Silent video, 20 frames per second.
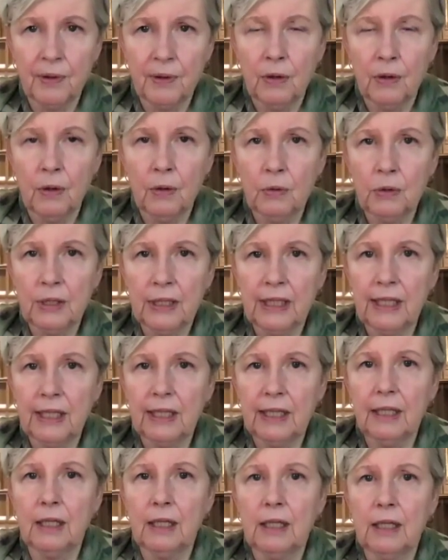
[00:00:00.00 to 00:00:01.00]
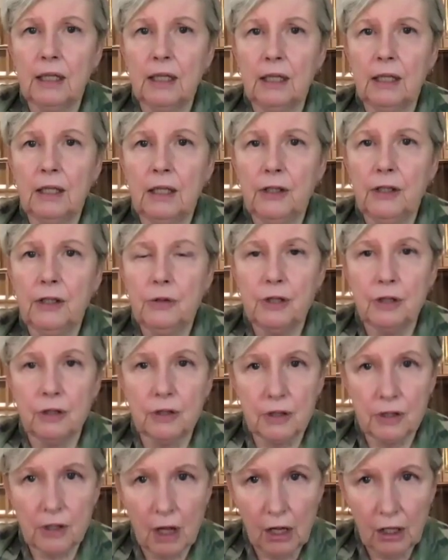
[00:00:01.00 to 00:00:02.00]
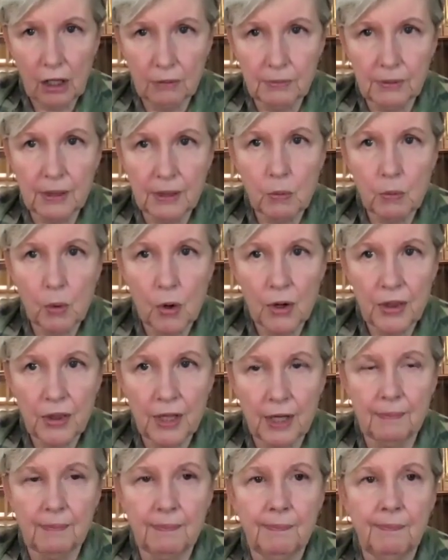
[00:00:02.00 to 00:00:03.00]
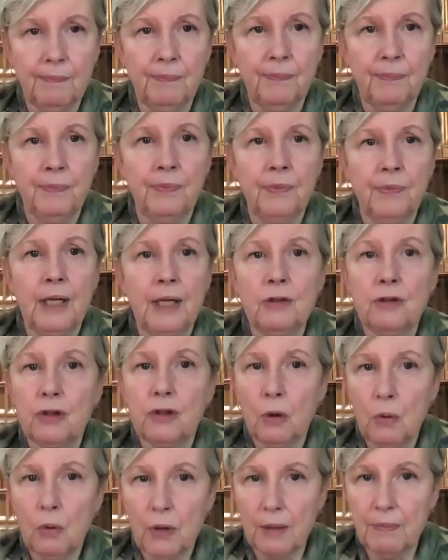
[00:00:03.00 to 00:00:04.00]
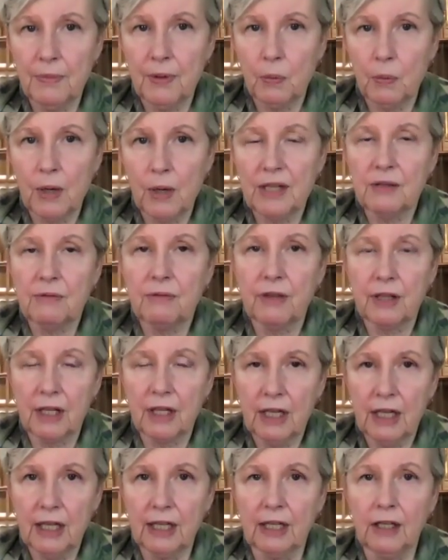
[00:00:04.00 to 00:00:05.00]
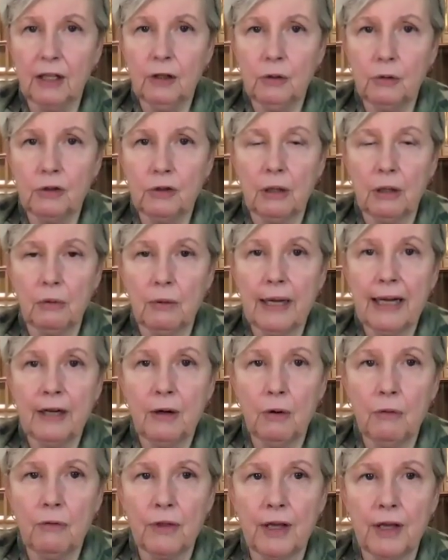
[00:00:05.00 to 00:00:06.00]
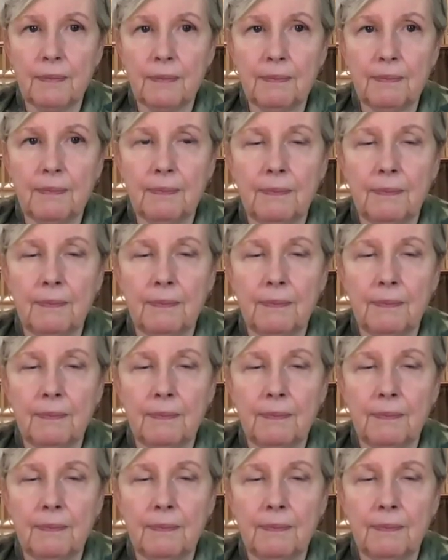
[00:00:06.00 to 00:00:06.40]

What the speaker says: Only you shall solemnly warn them and show them the ways of the king who shall reign over them."